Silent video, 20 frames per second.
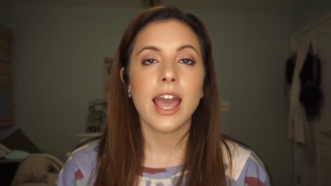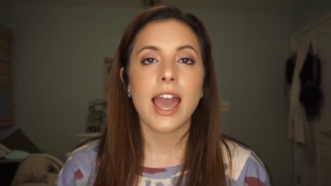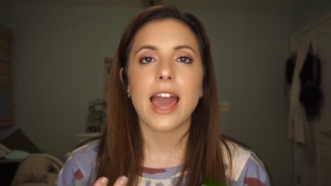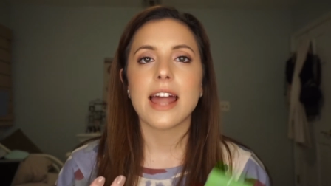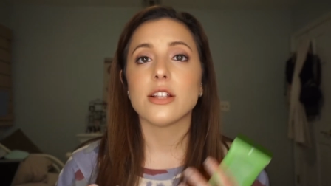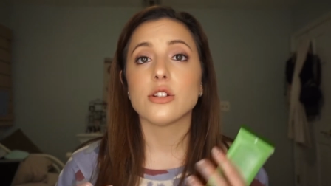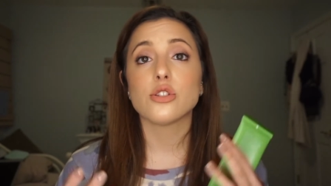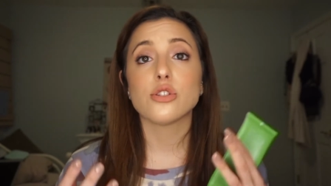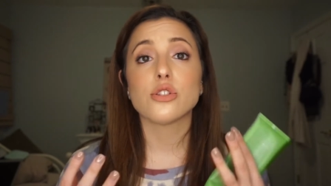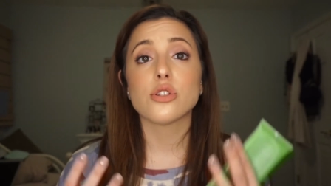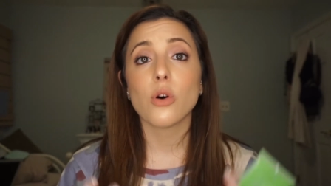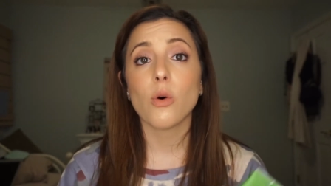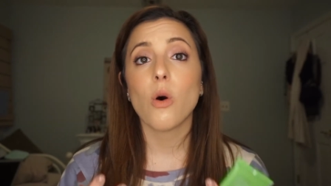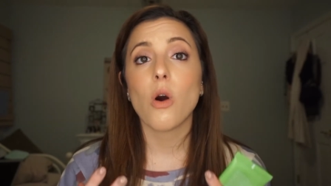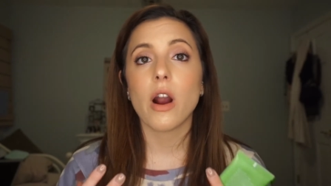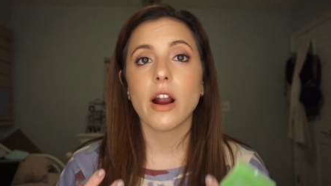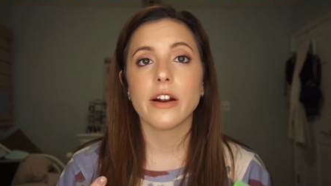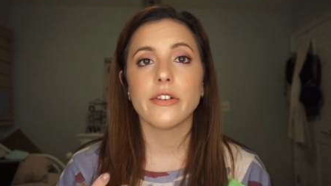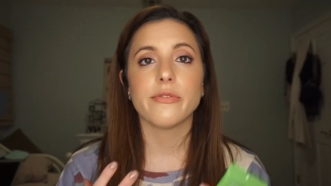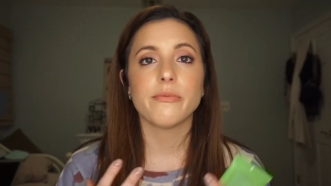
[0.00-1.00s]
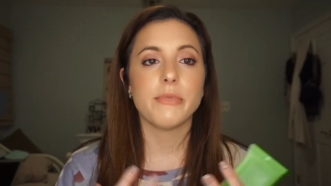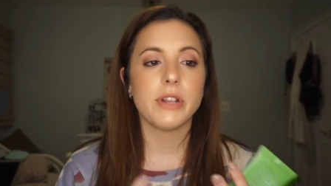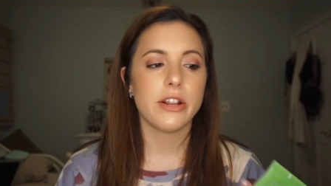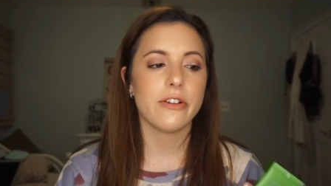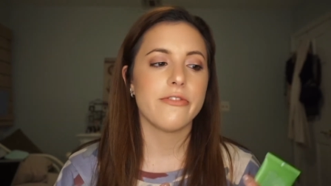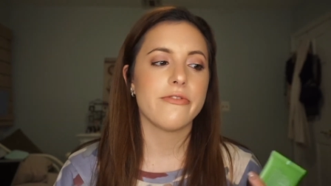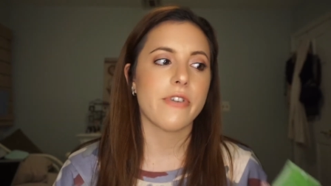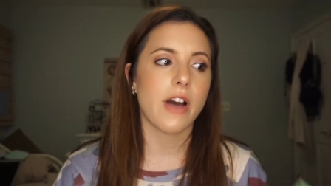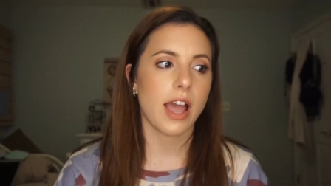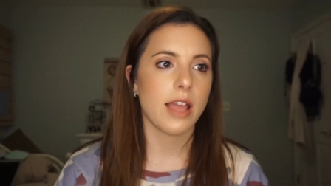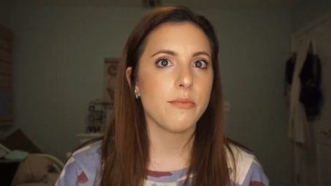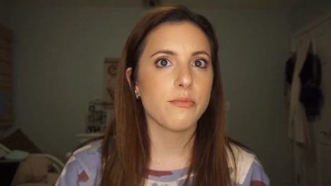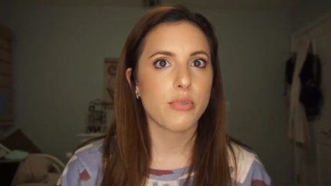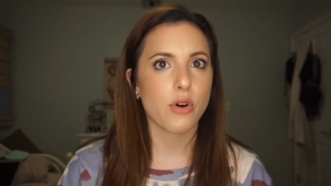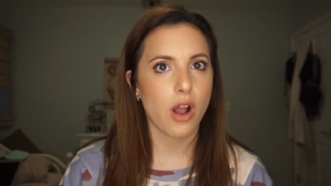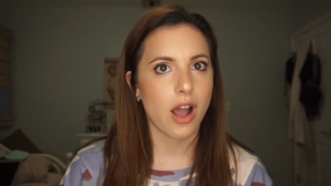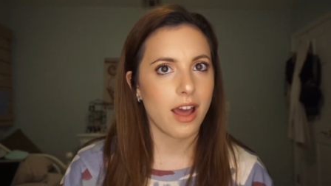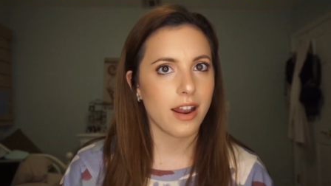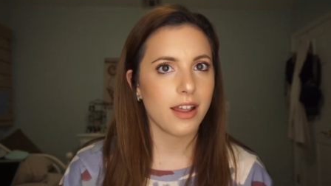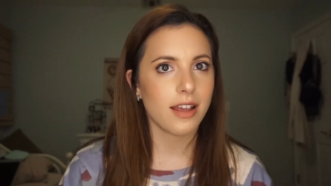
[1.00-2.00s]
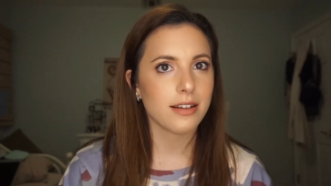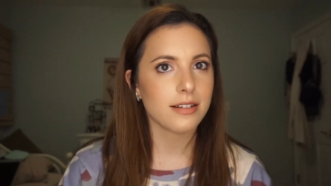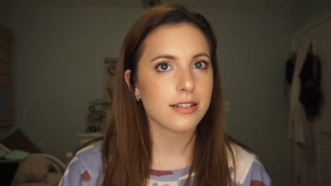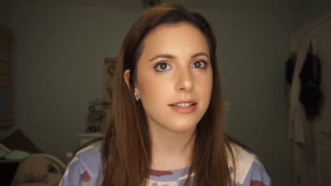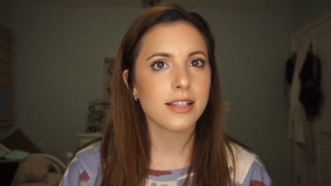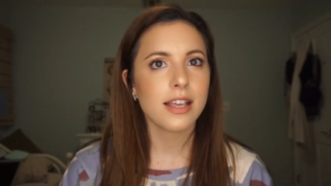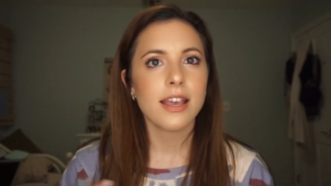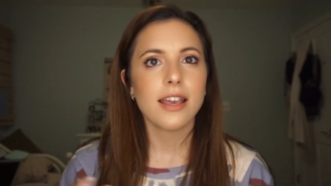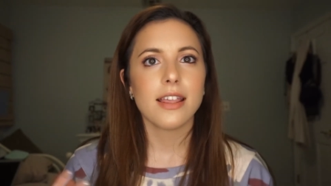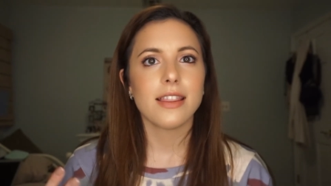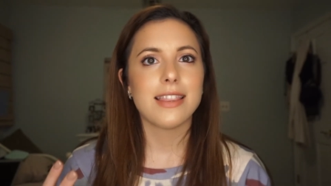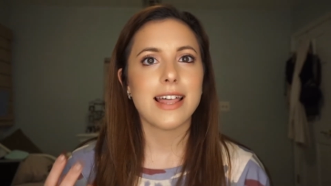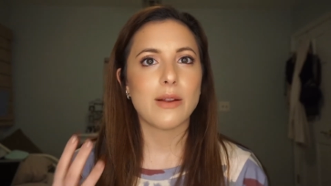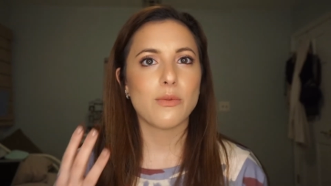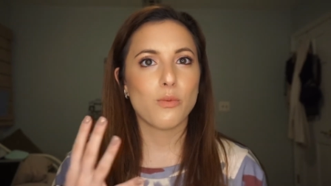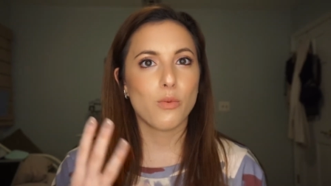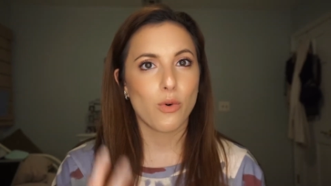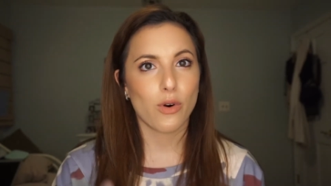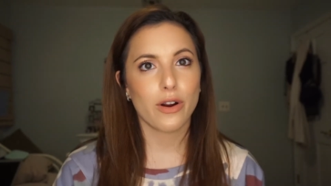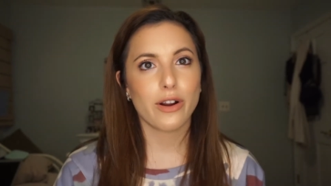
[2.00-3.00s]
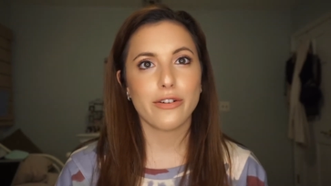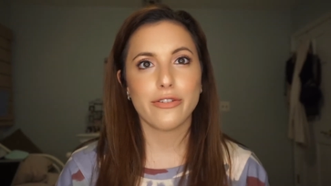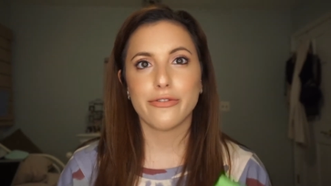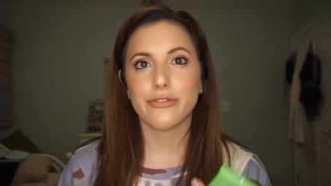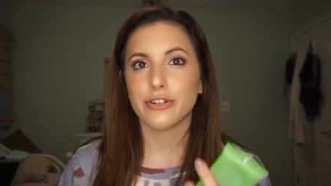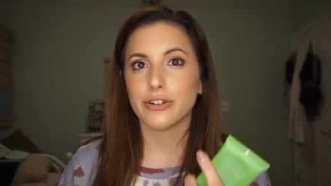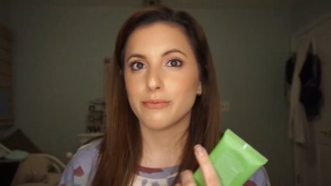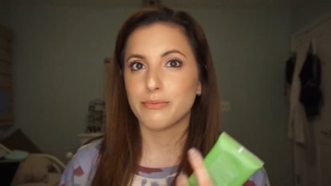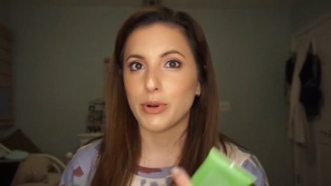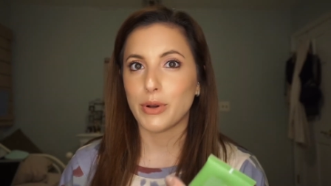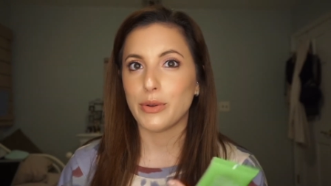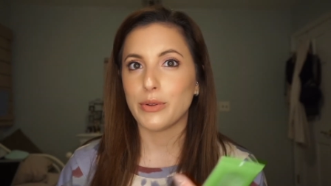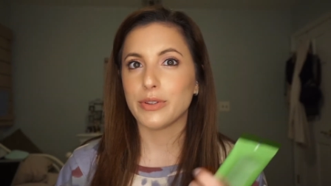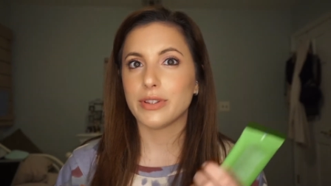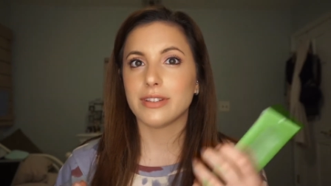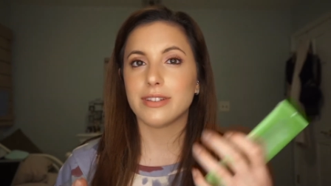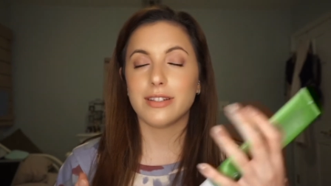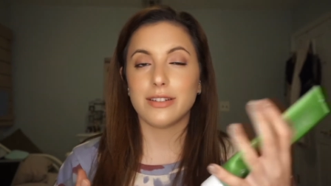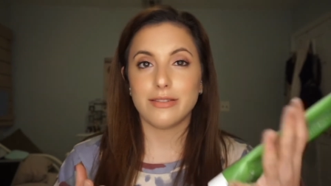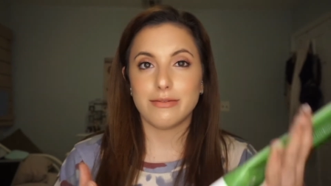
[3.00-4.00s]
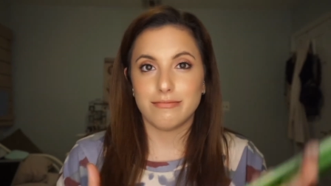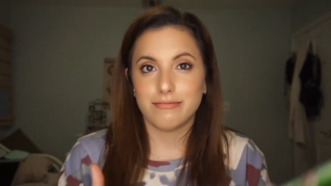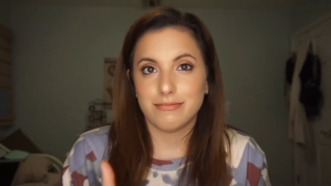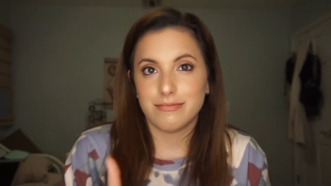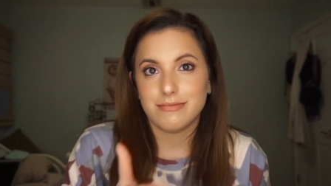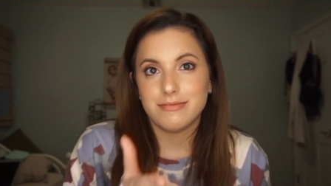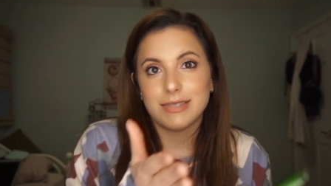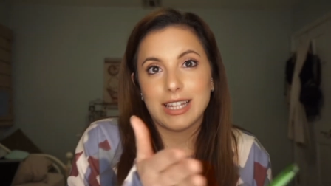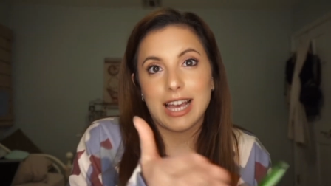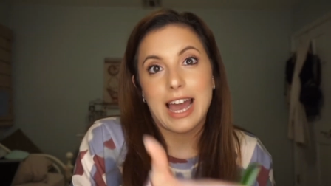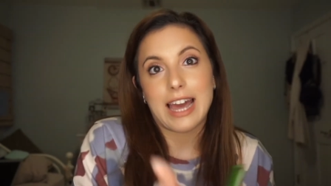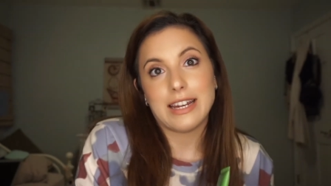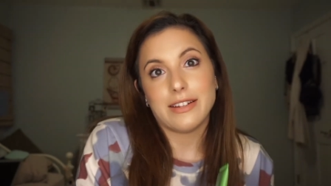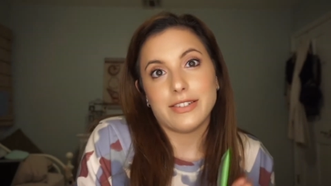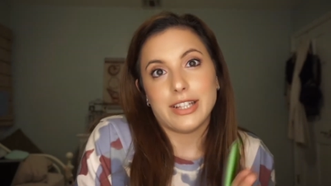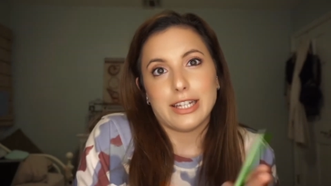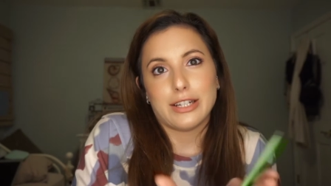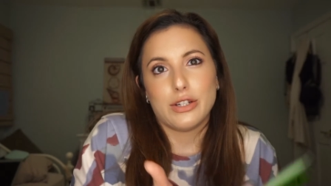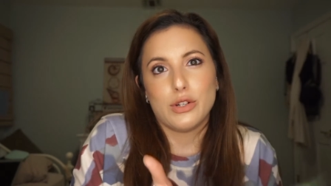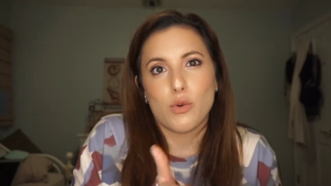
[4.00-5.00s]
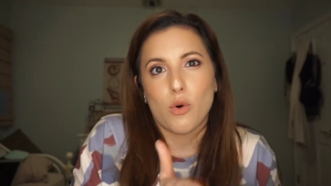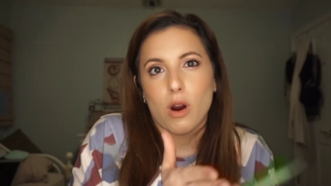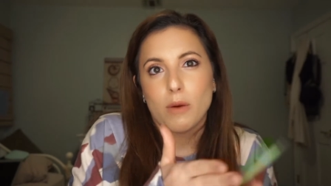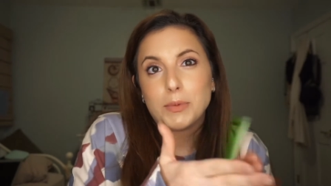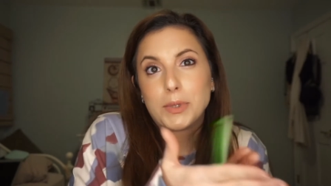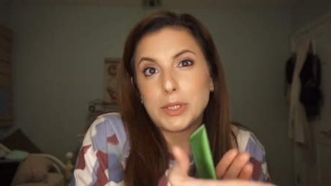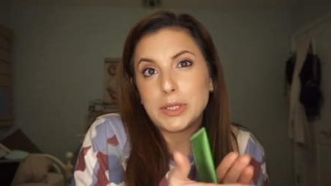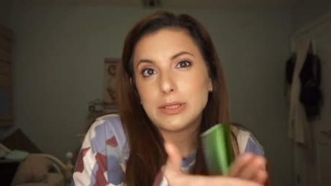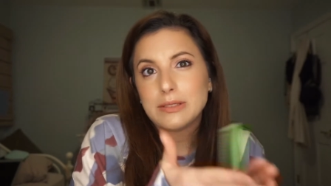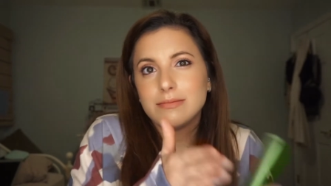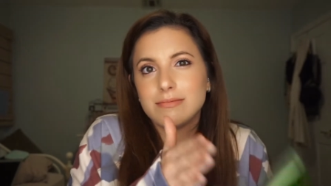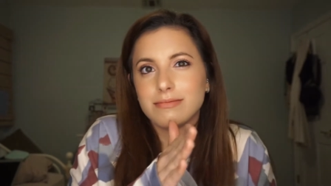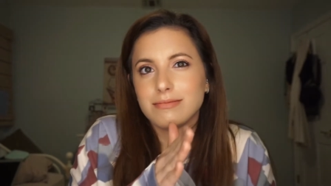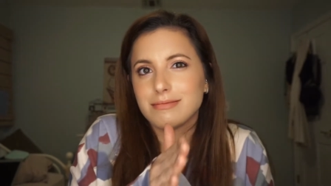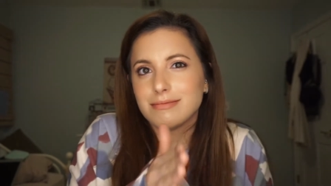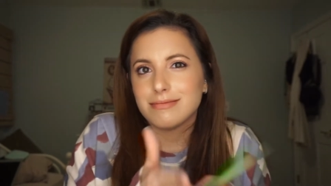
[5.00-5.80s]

And it's so hard for me to find products that work for both the kind of like normal